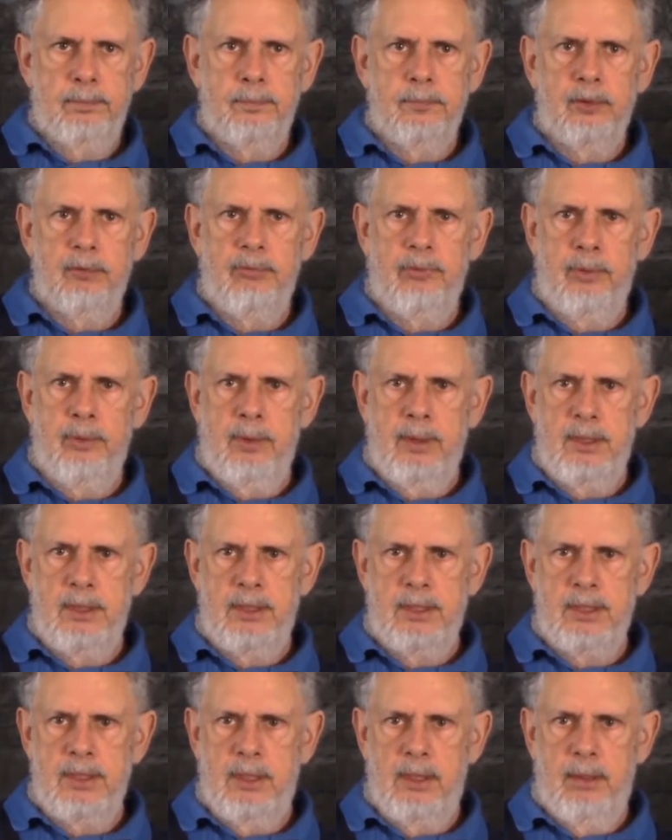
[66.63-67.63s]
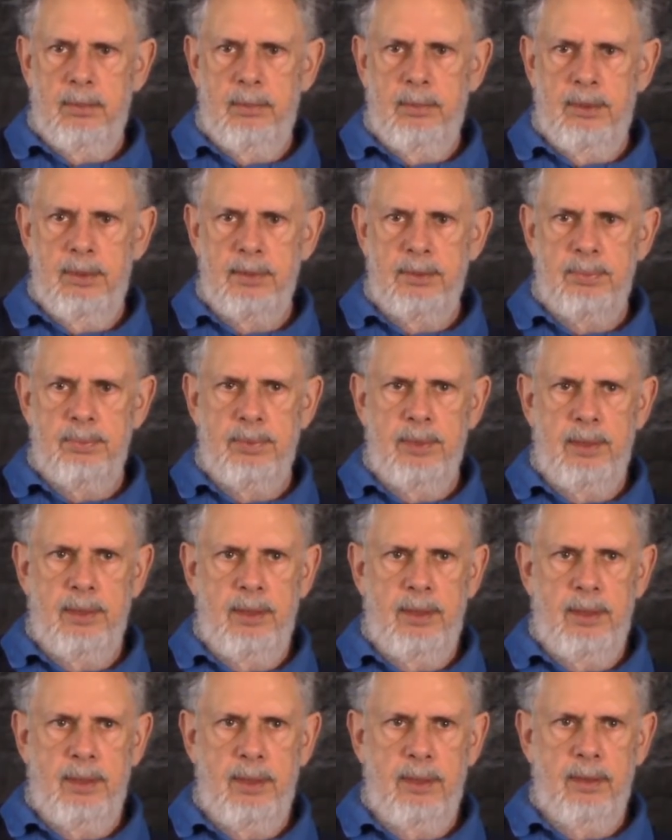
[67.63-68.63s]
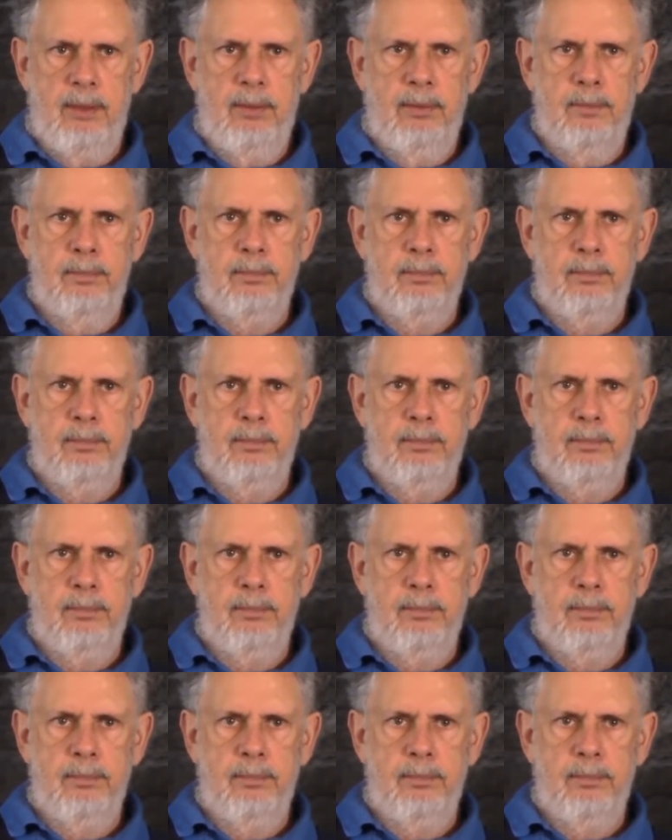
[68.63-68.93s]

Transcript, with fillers: for this, uh, this period here.